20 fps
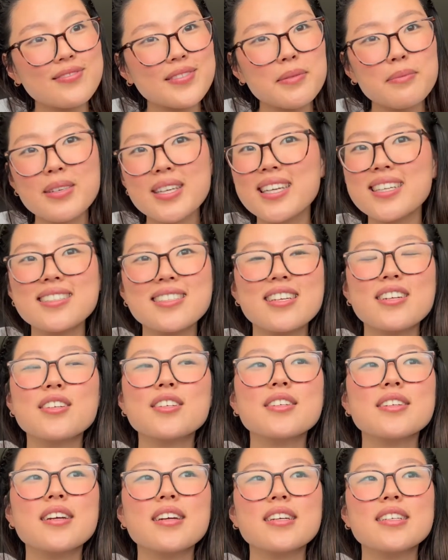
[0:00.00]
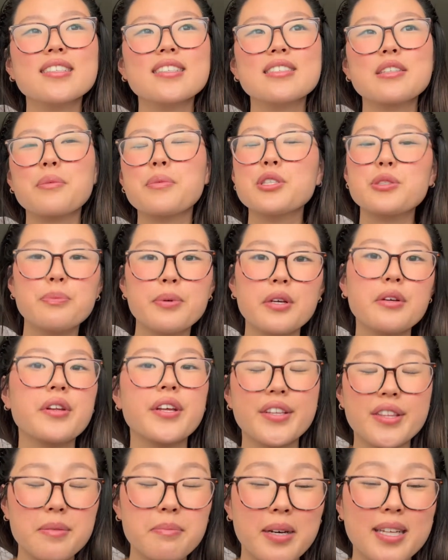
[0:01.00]
because there is so much beauty
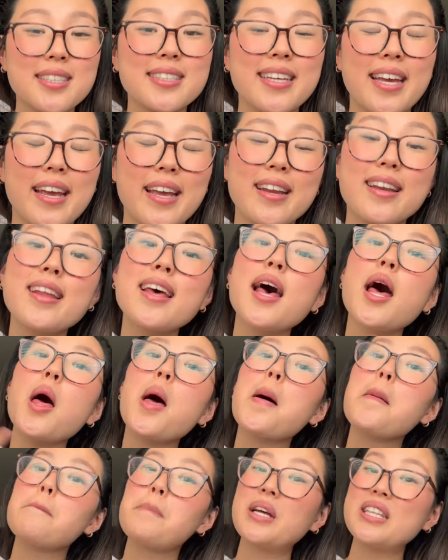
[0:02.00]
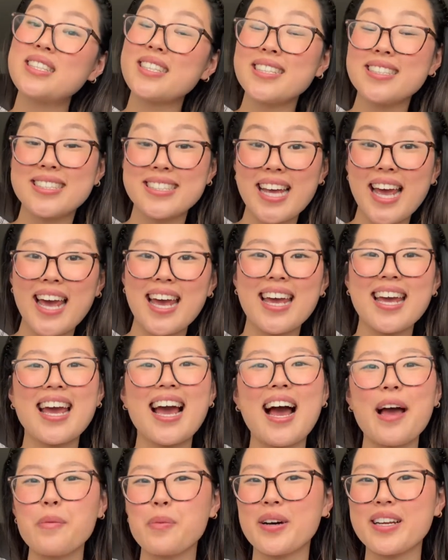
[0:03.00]
in the mundane. But today,
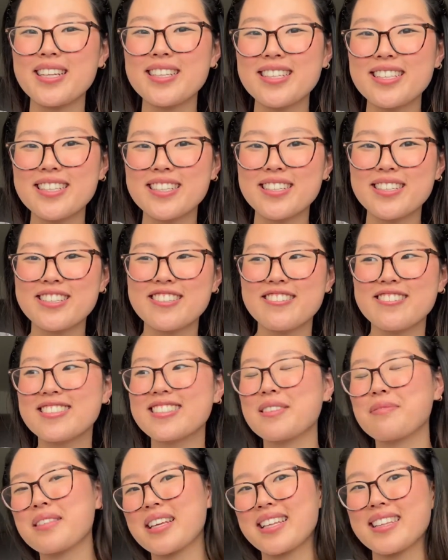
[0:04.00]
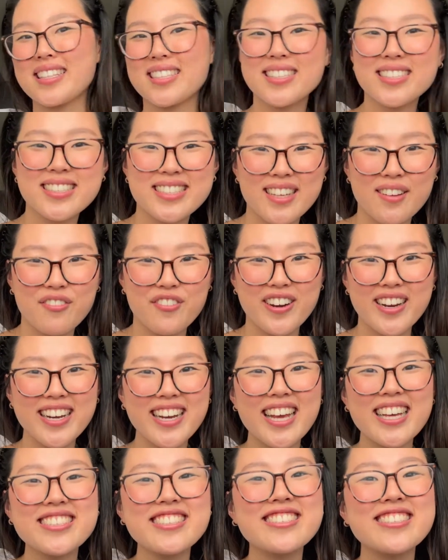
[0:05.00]
I wanted to do something a little different
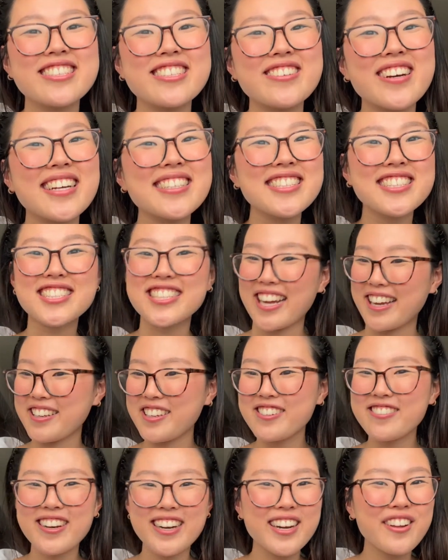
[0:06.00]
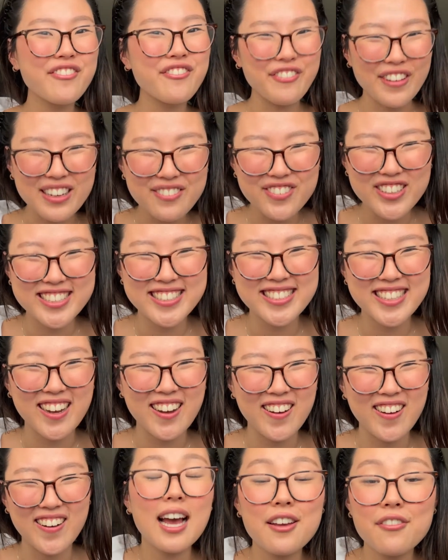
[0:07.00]
and do a January favorites
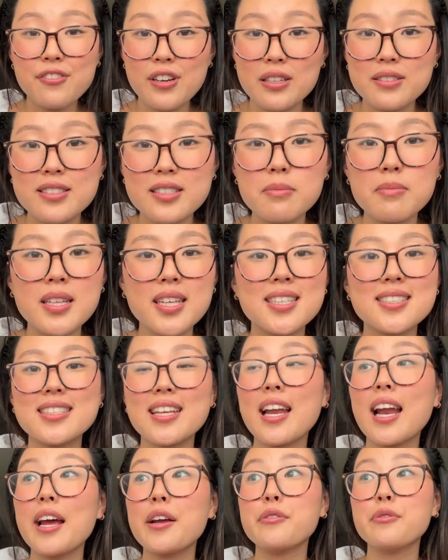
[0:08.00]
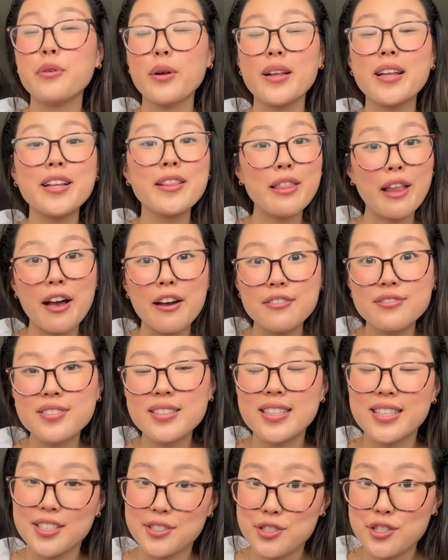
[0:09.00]
haul. I found some things that I really
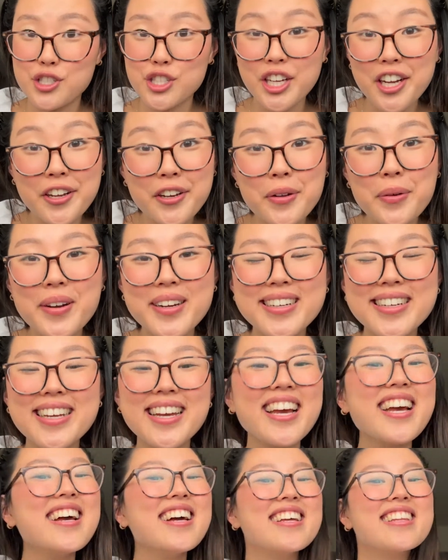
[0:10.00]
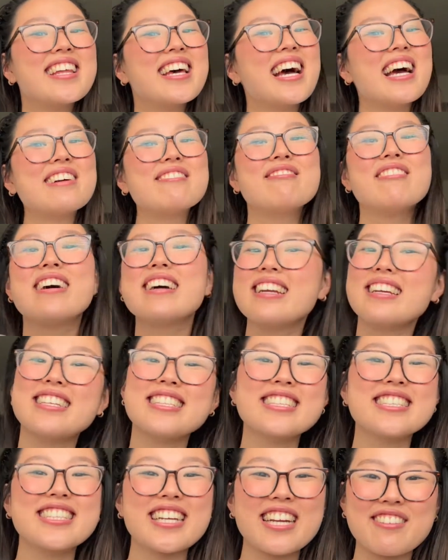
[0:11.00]
loved this January that I wanted to
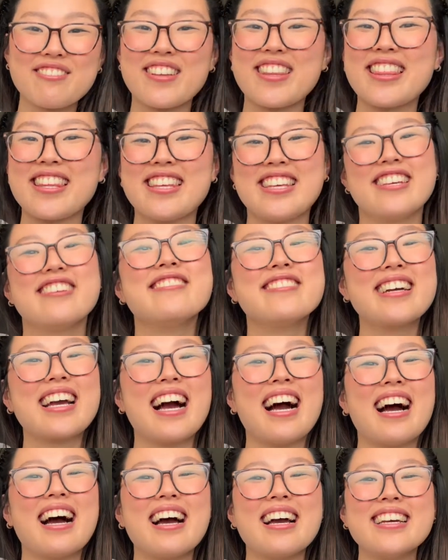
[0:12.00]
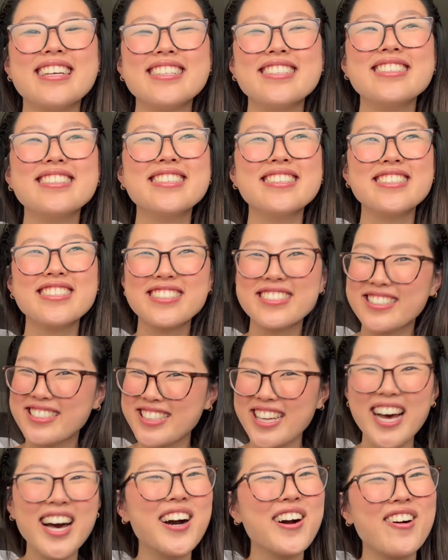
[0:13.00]
share with you guys.
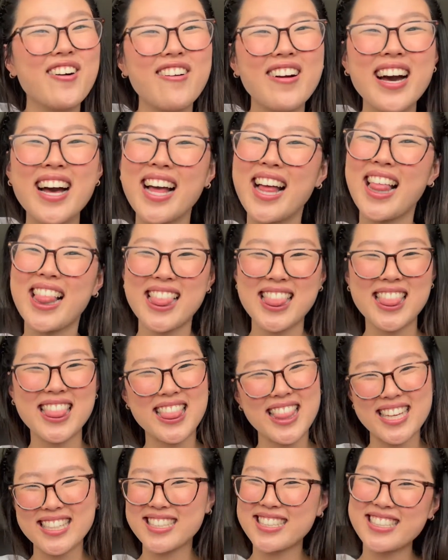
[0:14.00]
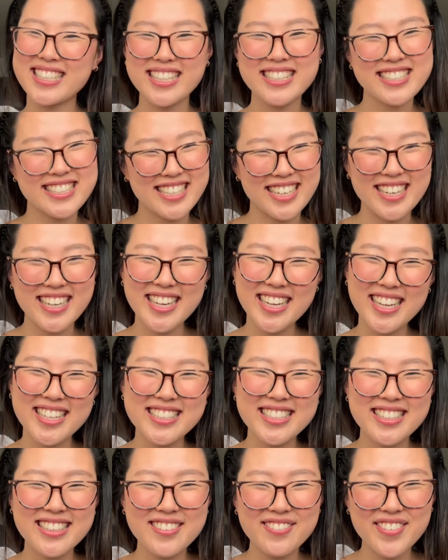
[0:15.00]
So, let's get started
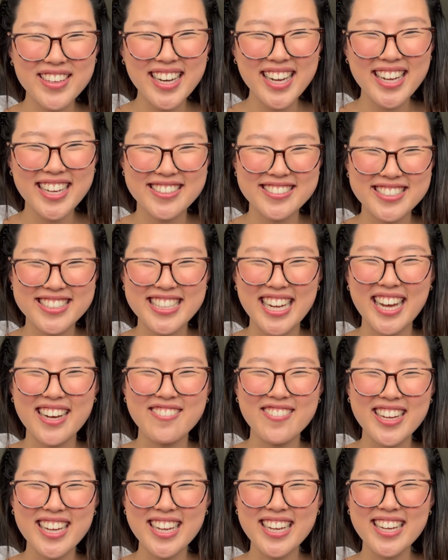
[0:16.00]
into the video, shall we?